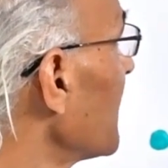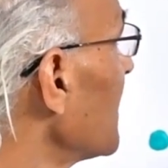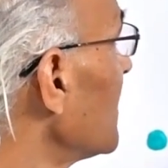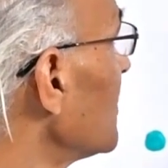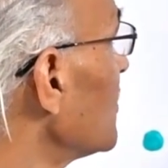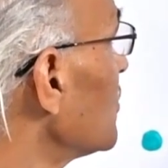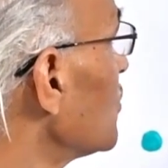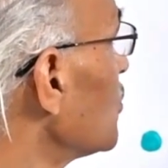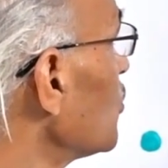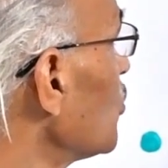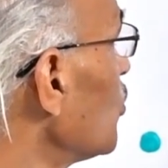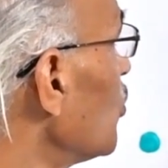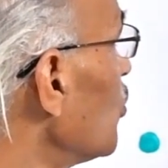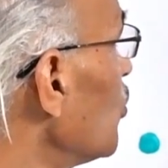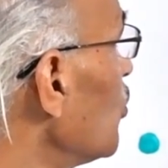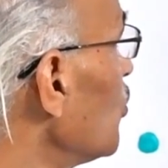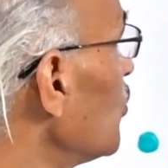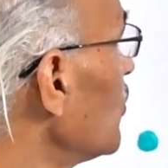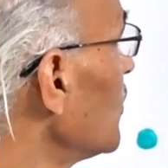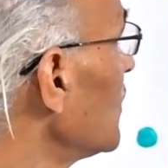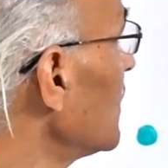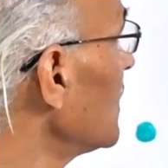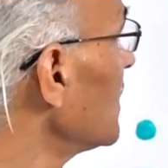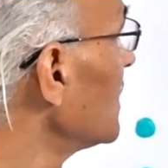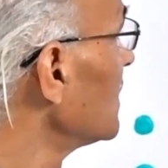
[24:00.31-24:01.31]
So
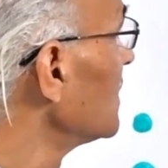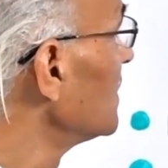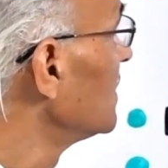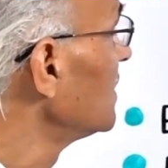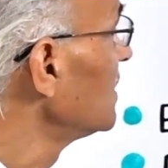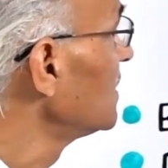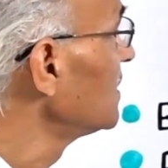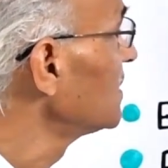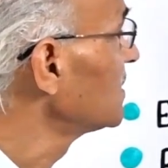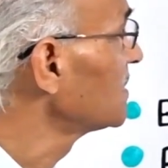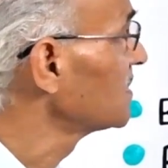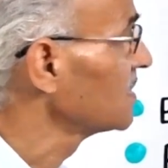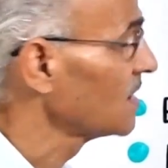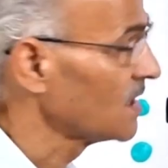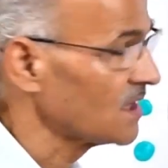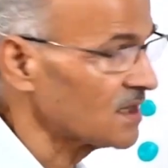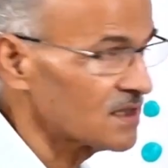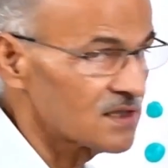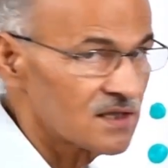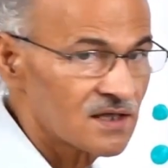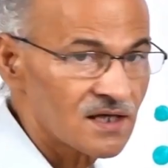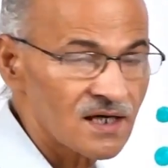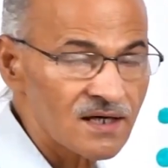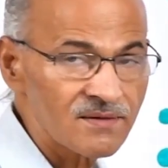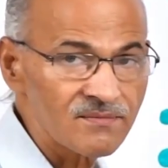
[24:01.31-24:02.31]
these are
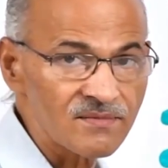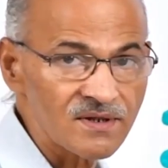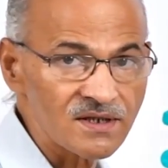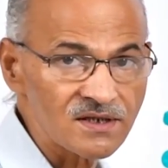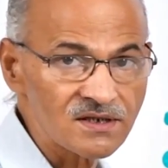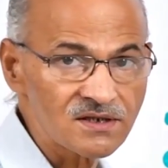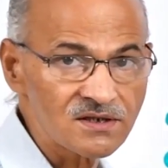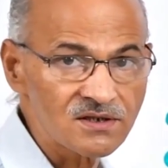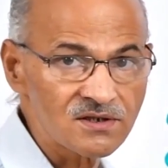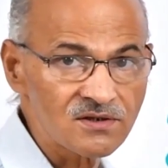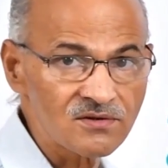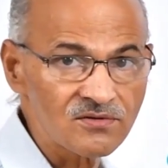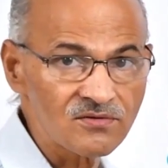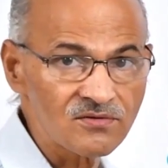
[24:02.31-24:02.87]
damaged